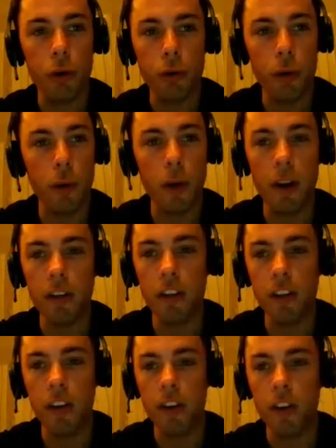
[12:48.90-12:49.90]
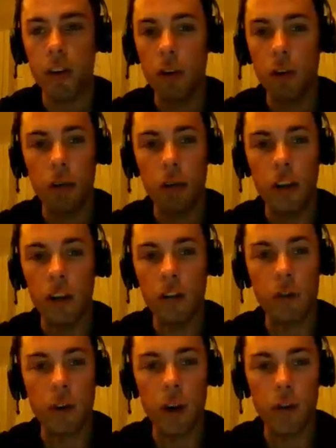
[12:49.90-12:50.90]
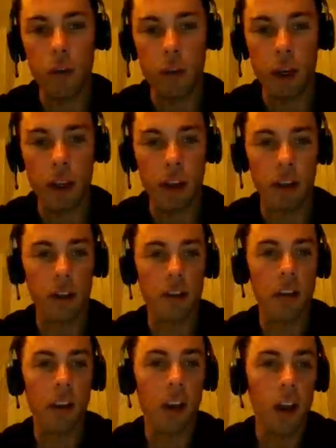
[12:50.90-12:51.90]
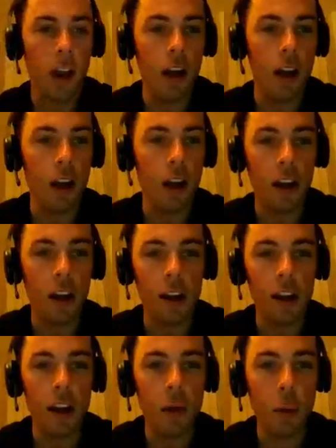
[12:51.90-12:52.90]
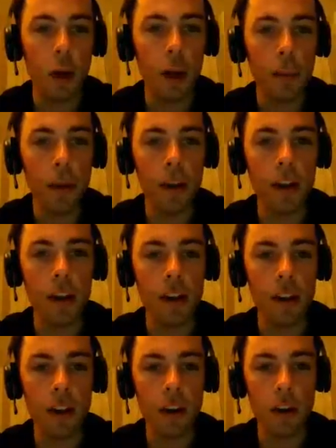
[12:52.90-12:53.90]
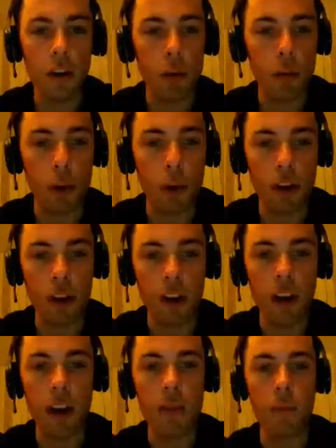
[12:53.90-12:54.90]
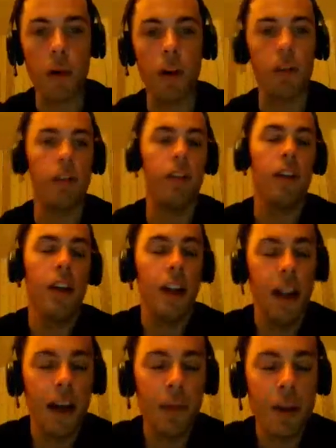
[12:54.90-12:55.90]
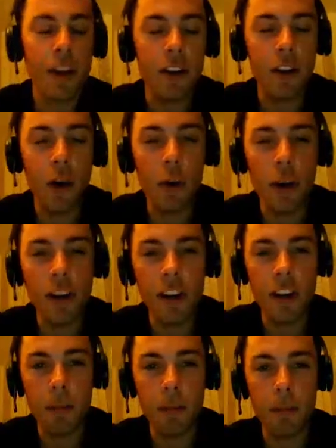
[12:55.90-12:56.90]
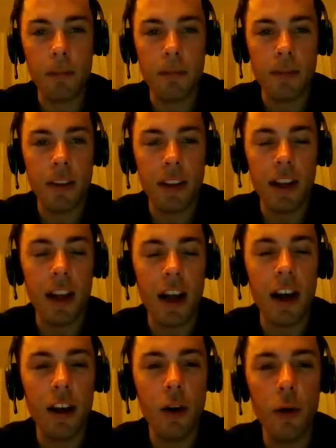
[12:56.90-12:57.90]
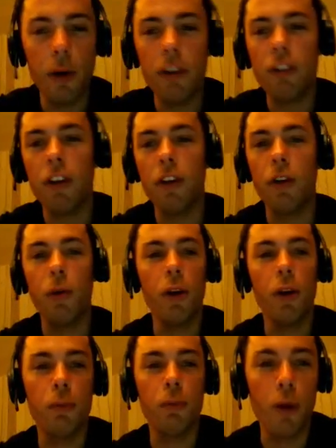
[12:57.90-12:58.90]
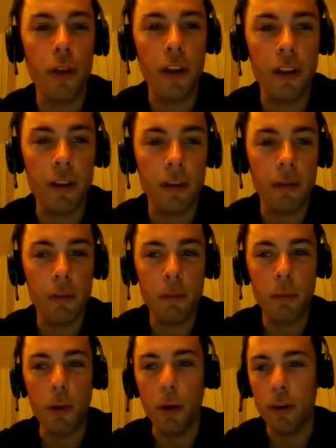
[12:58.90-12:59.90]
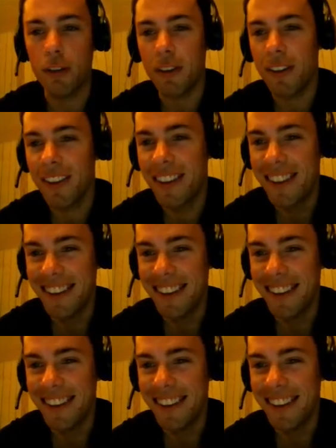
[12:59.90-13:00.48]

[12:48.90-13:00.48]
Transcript: or 3 races in the last 5 remainings, he will be in the top spot in the end. But I mean, knowing Kim, I know he's gonna want more than points.